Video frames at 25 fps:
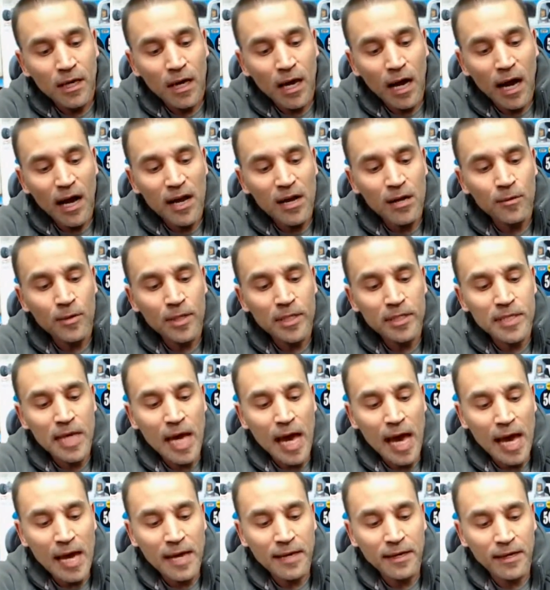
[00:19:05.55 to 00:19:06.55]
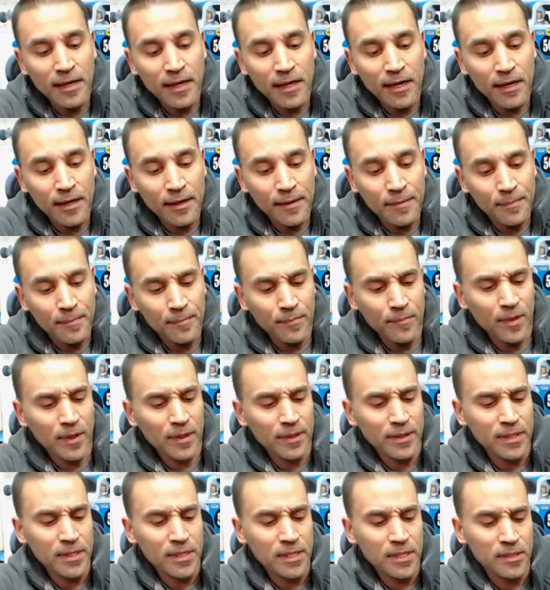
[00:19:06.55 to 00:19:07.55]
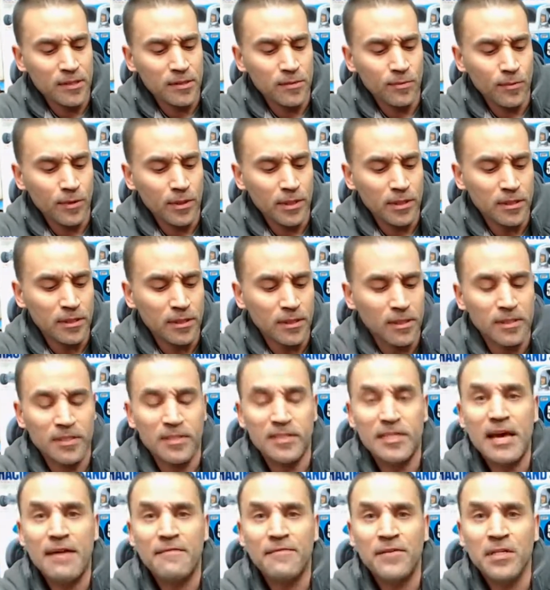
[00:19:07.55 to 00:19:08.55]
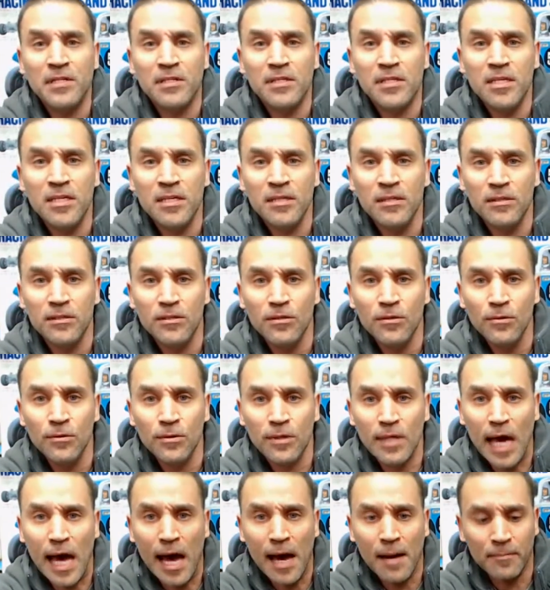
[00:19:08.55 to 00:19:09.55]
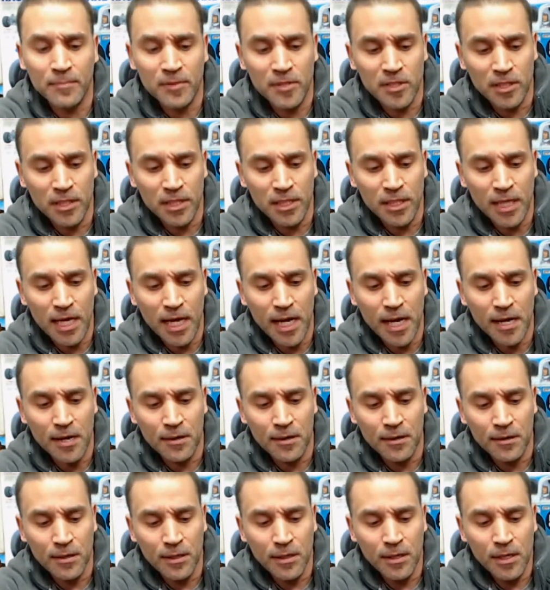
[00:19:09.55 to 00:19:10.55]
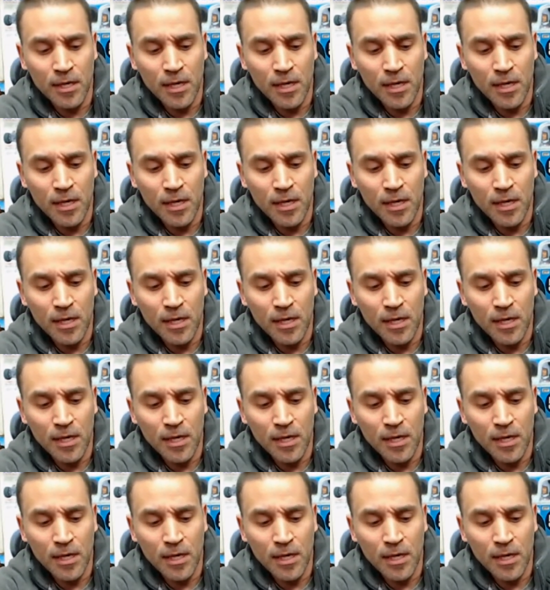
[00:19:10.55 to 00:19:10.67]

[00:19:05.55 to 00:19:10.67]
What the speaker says: I always had I think it's, what is it, the 17 tooth option in there,